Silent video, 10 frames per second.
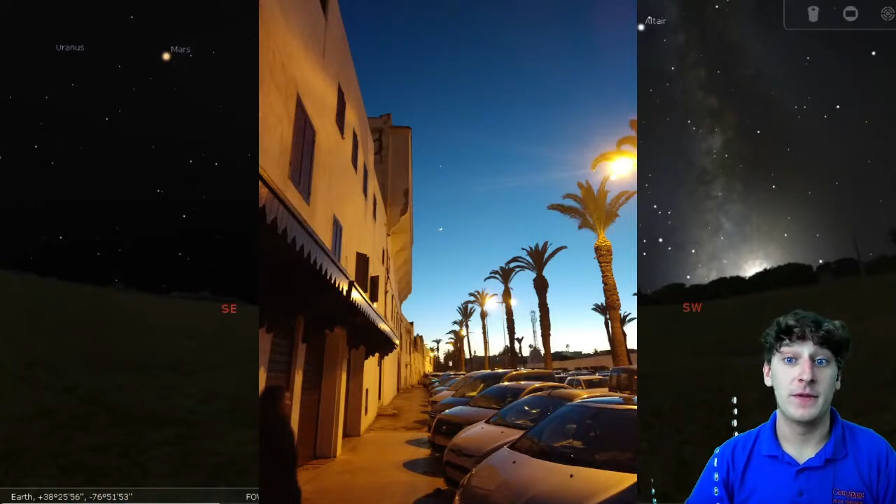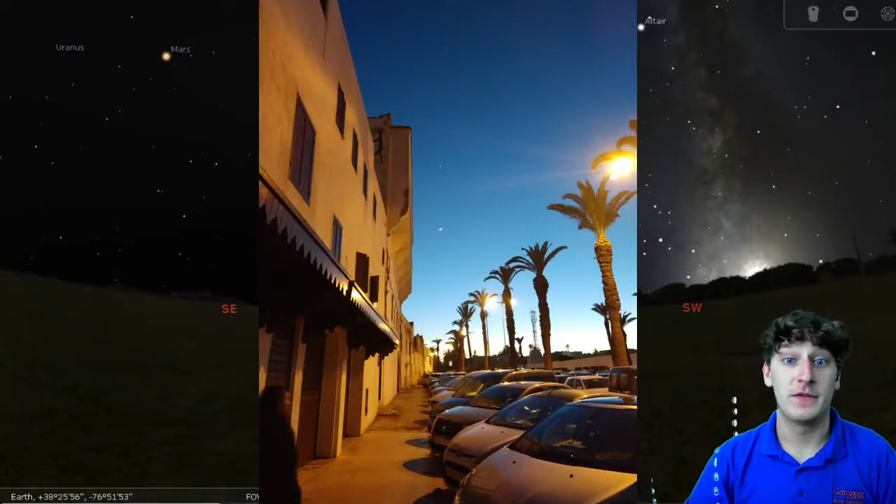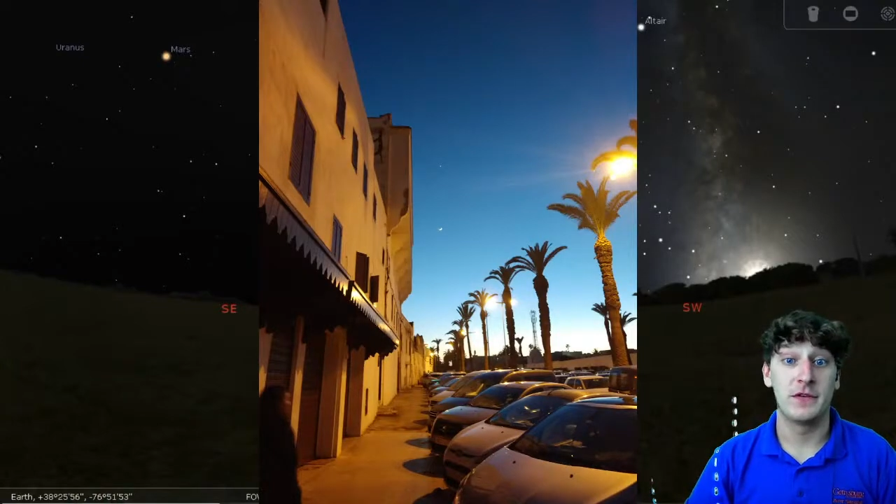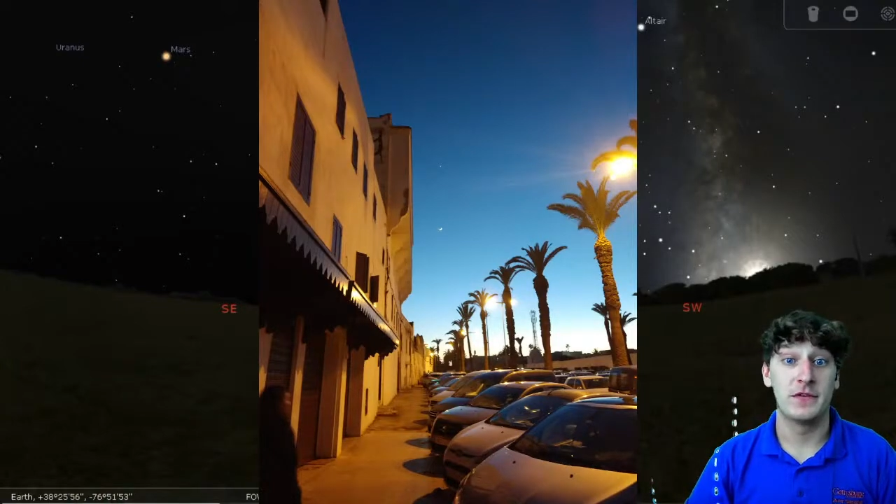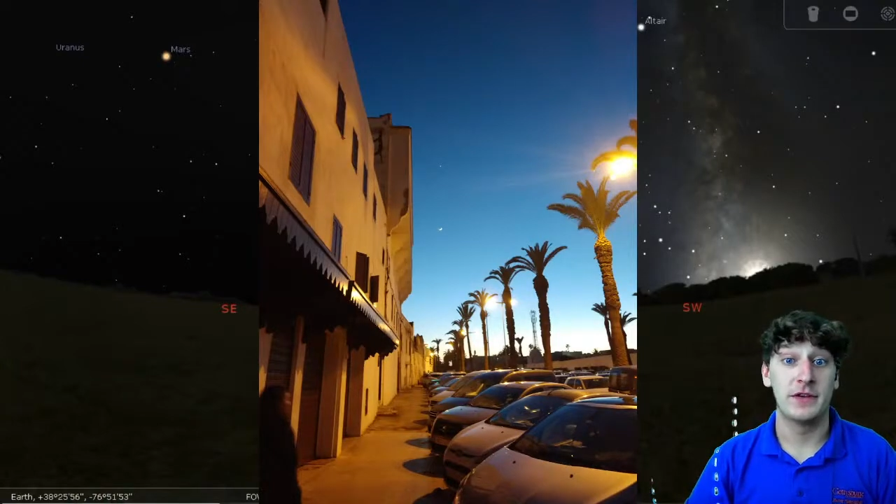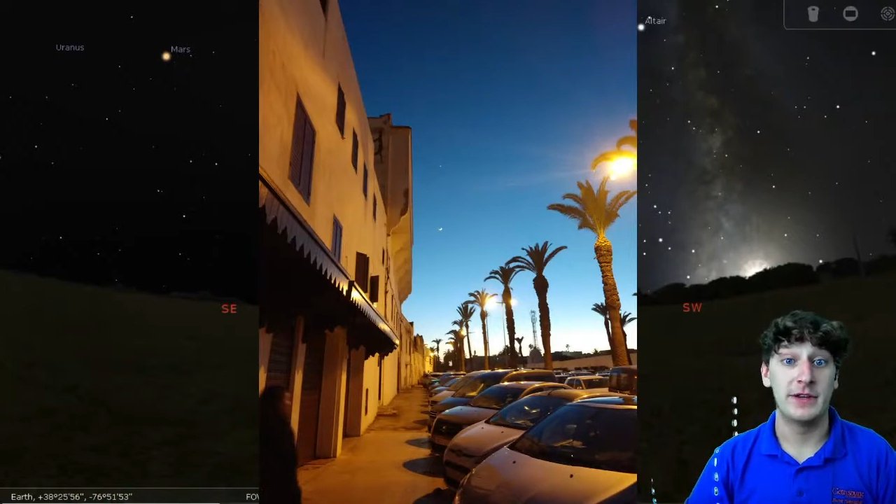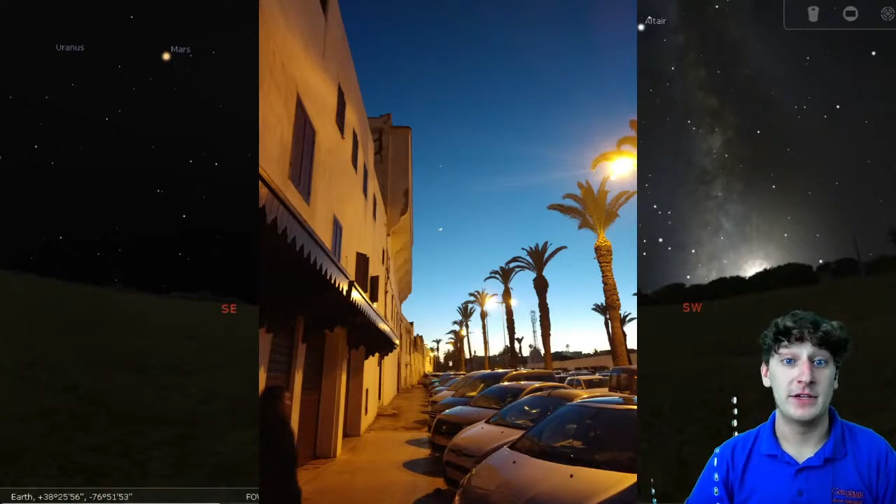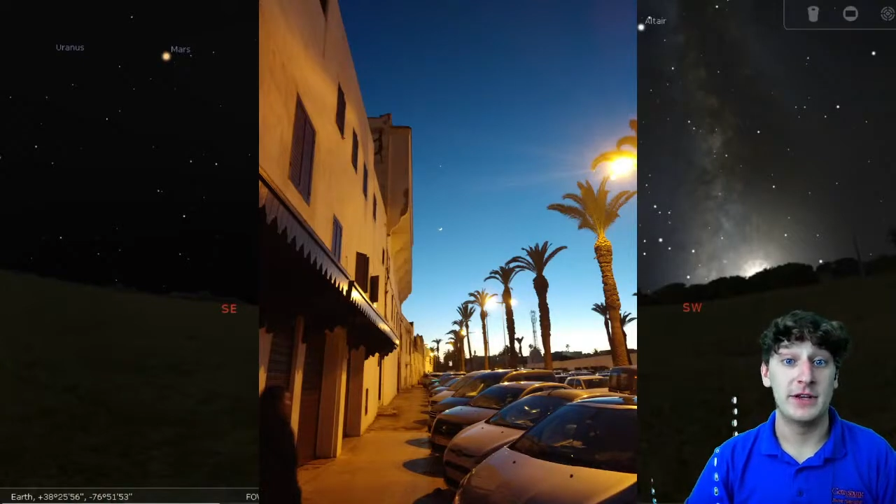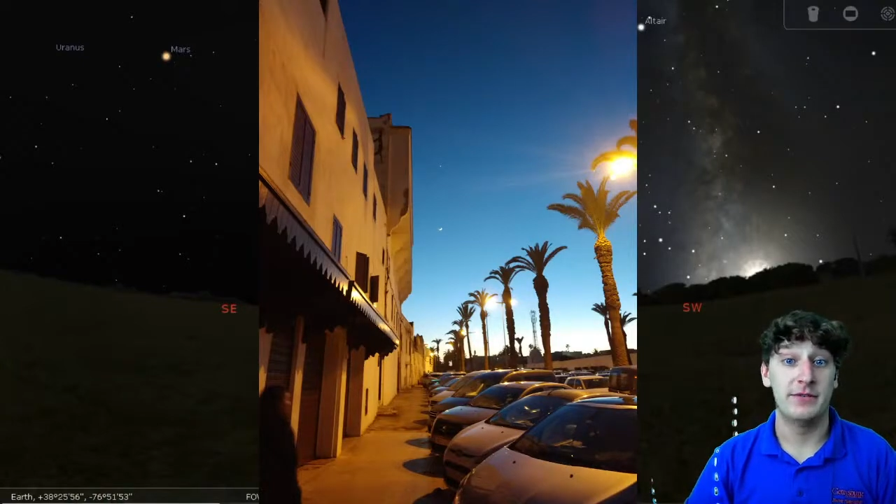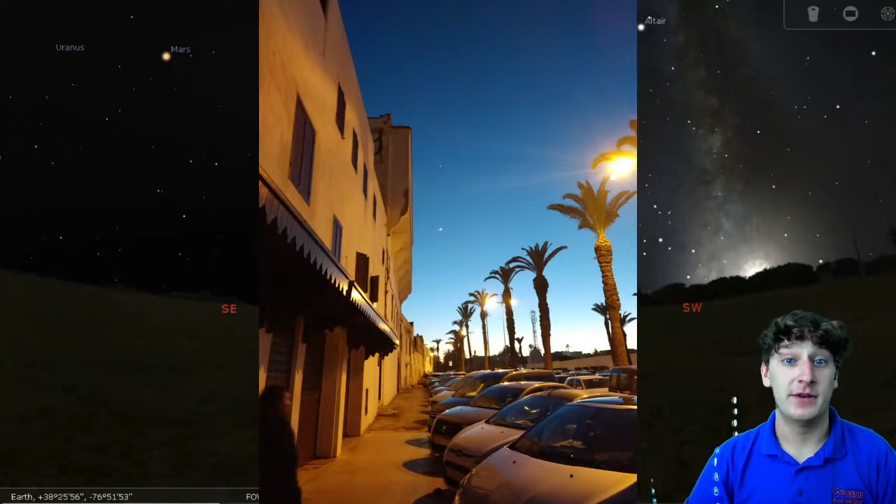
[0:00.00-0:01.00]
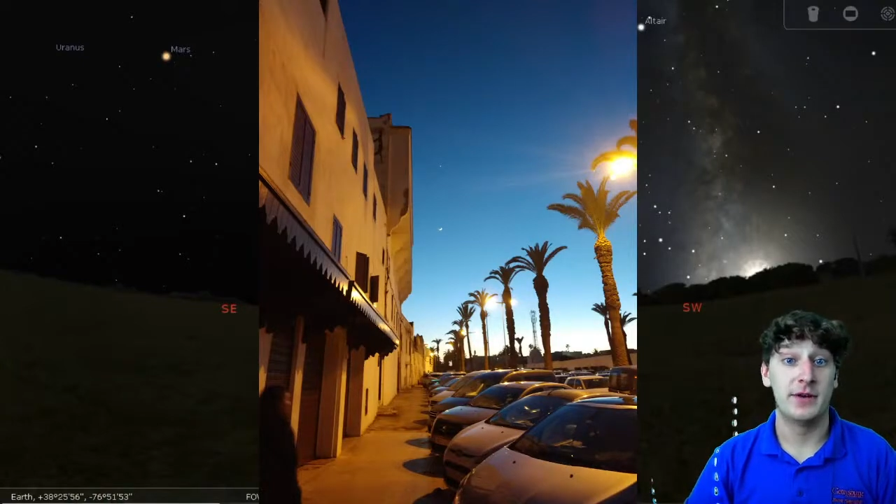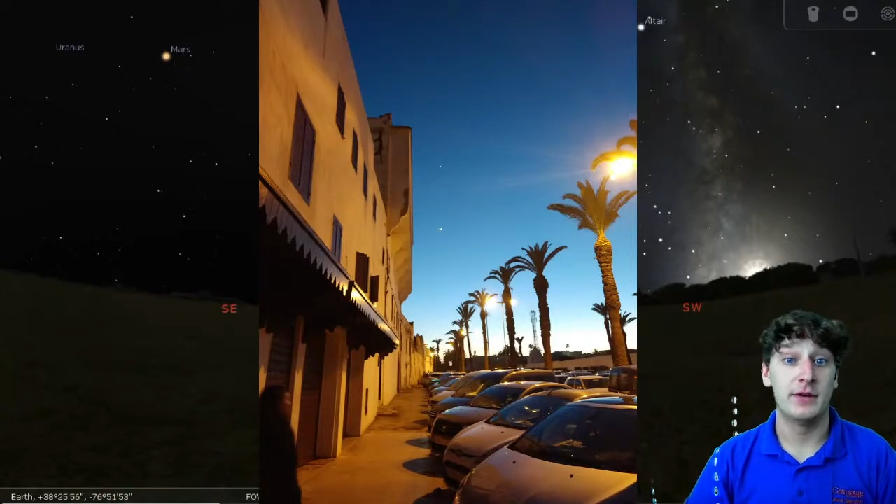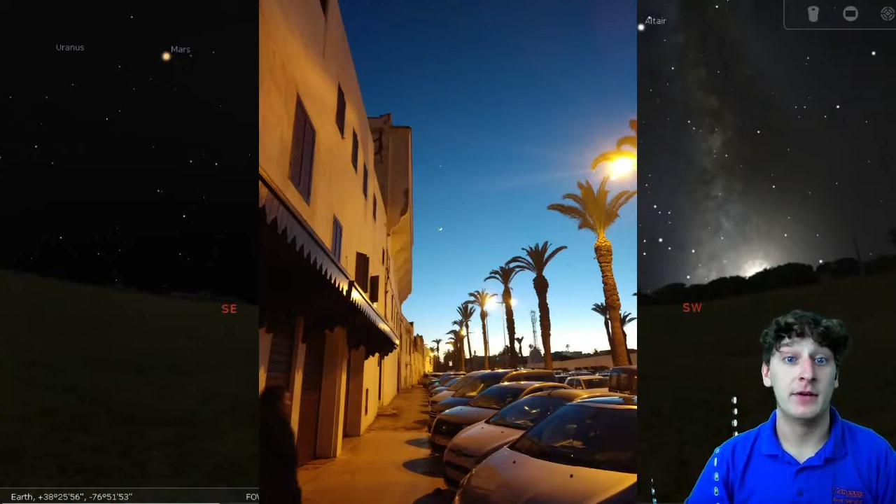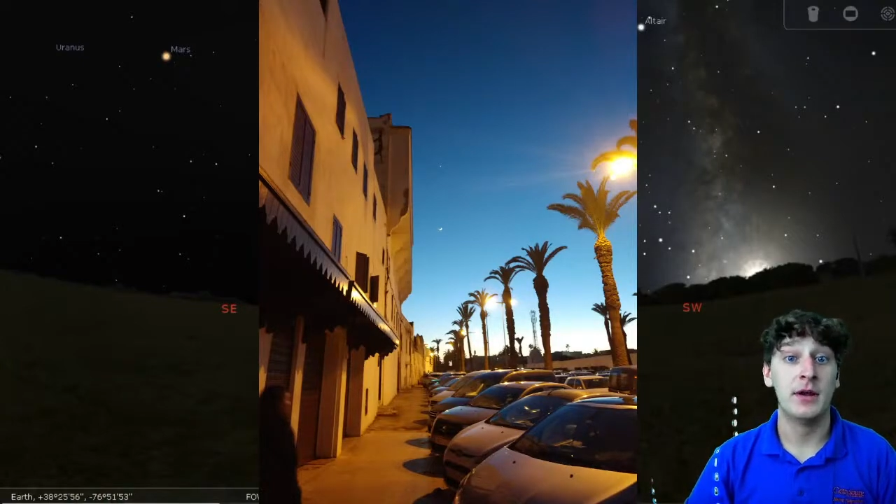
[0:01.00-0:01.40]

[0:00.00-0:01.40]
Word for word: the sunset each evening